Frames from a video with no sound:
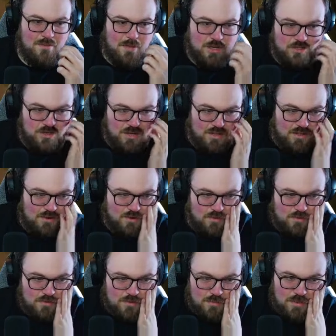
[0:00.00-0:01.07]
Imagine getting the
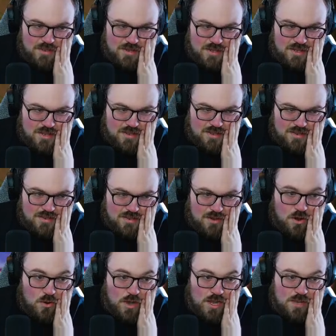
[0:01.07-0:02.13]
Golos ability.
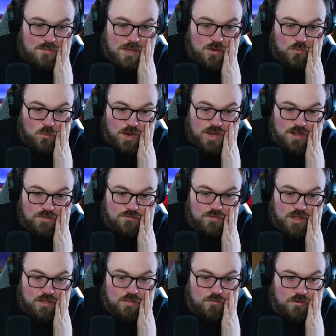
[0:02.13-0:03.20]
Oh, I can make white off
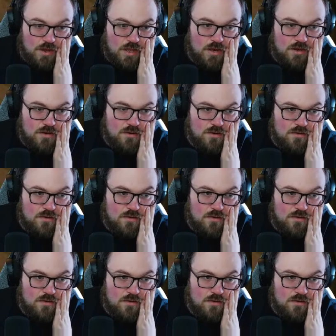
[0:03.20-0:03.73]
Deathrite.